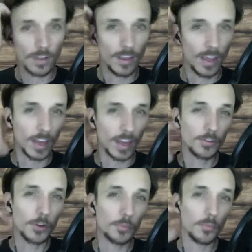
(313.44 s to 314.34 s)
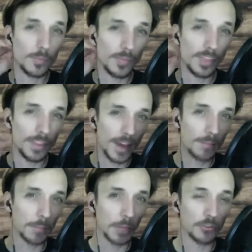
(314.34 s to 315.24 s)
And I don't know
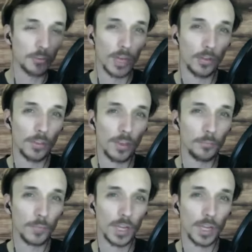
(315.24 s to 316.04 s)
that much about them,